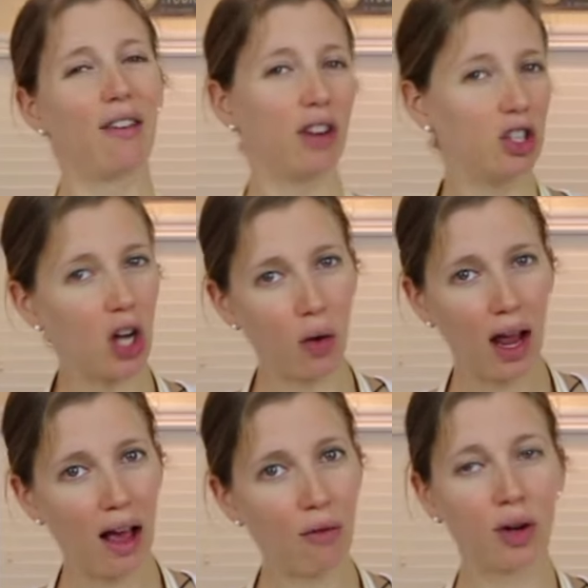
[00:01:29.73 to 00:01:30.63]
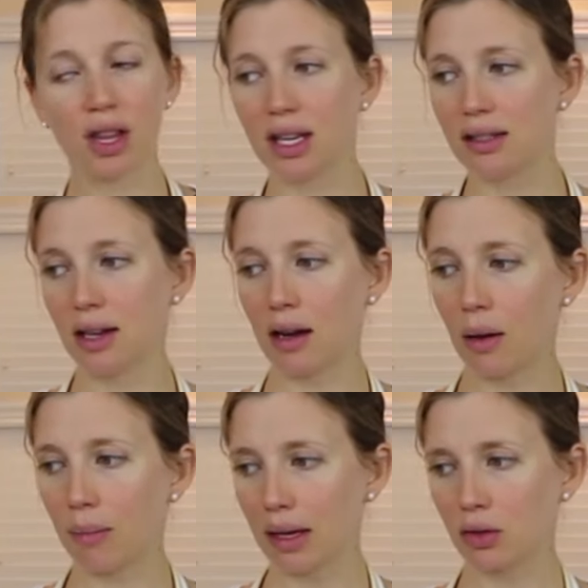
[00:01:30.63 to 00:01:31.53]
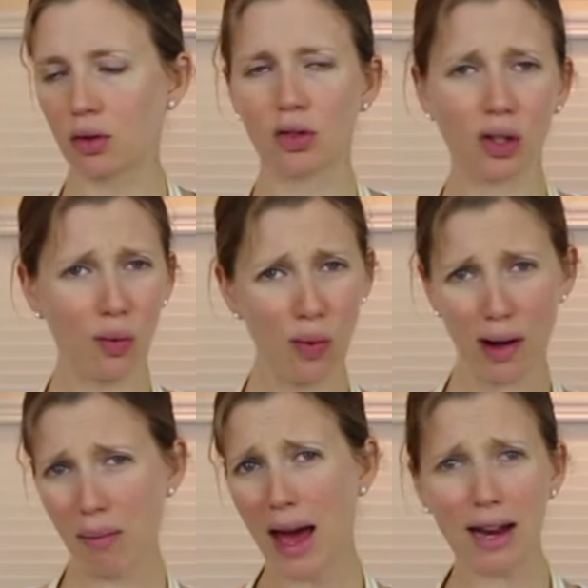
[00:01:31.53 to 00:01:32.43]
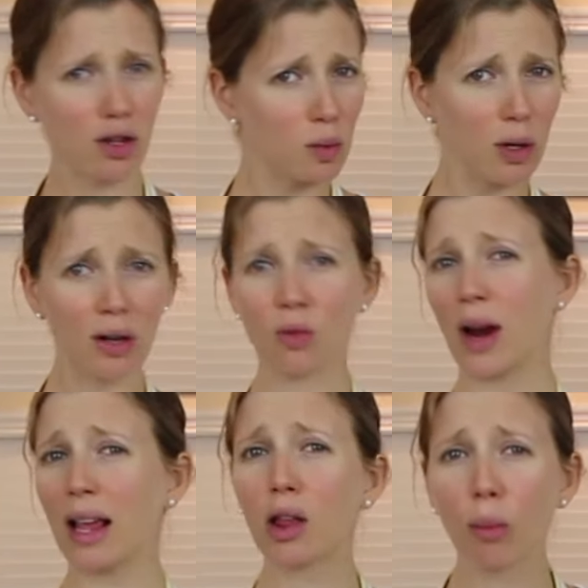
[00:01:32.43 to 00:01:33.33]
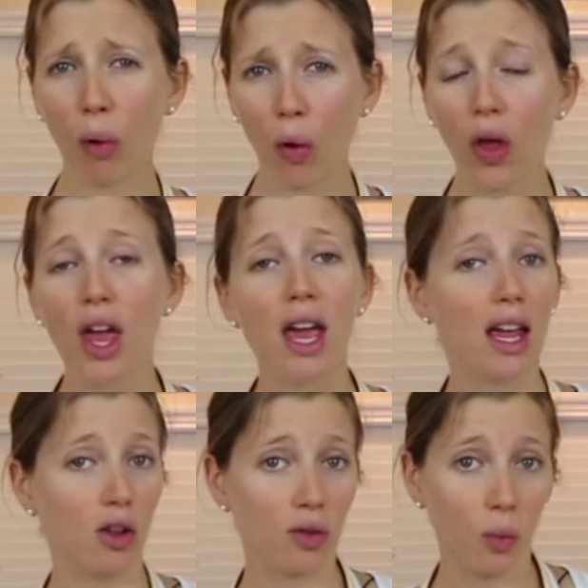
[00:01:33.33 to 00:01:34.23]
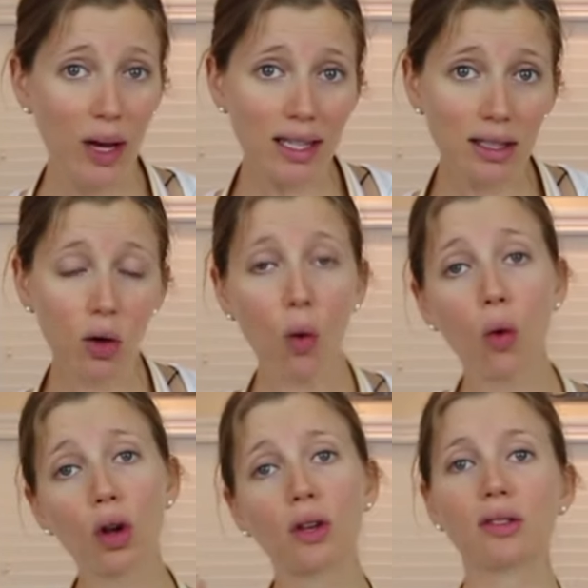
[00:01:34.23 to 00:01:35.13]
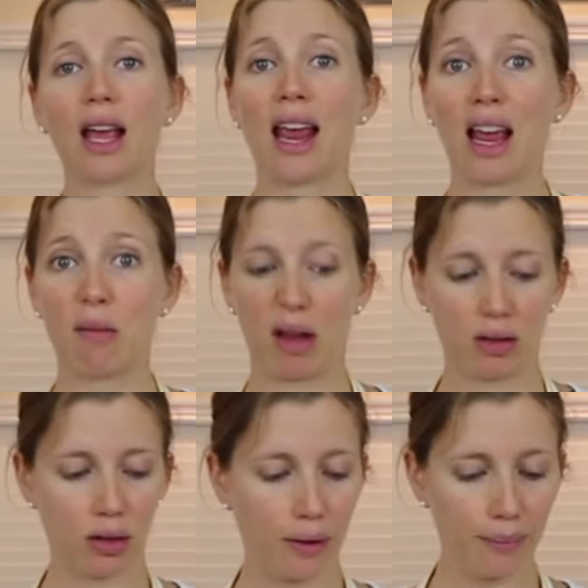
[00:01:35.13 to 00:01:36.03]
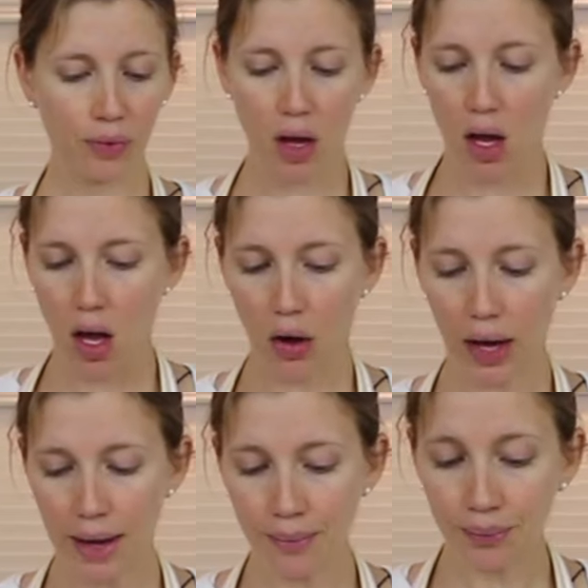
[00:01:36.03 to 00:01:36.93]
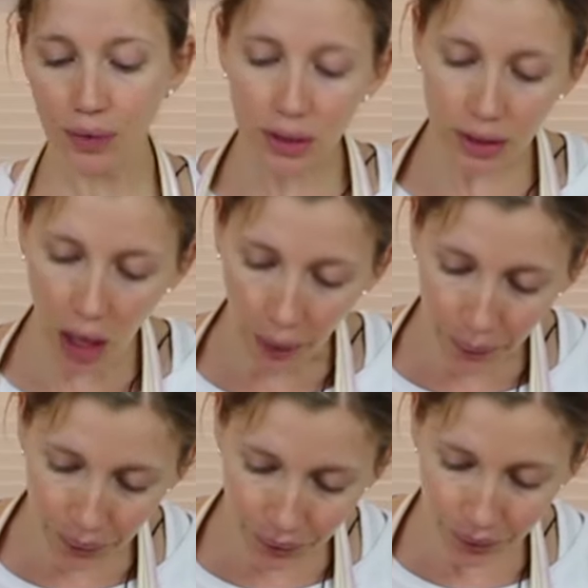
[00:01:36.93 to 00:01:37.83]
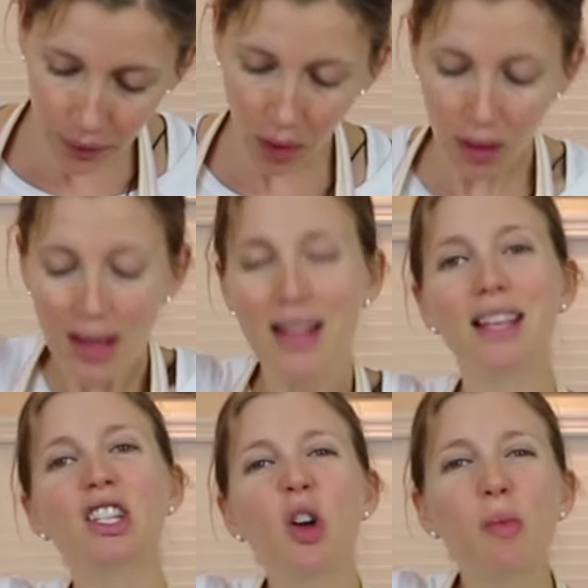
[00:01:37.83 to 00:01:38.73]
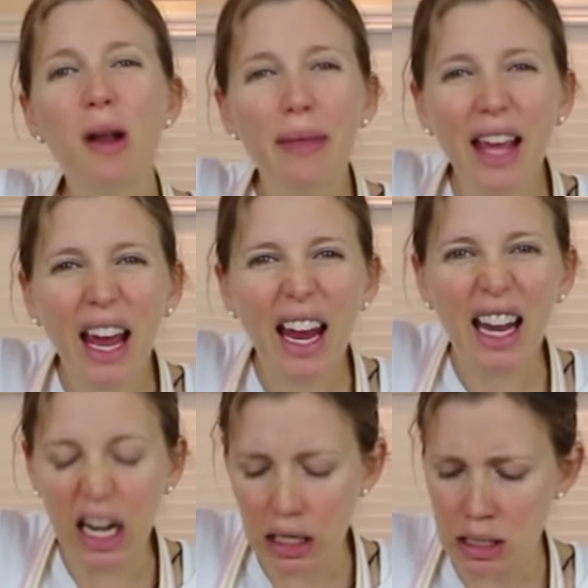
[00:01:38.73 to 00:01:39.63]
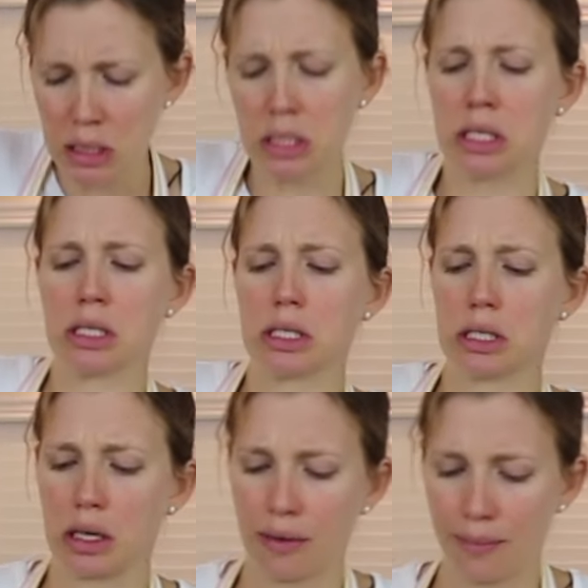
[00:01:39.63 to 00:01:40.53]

If you don't have one of these stand-up mixers, don't worry about it. Just put it in a regular bowl and use a whisk or use a hand mixer. Okay, so let's open up the can. Ugh.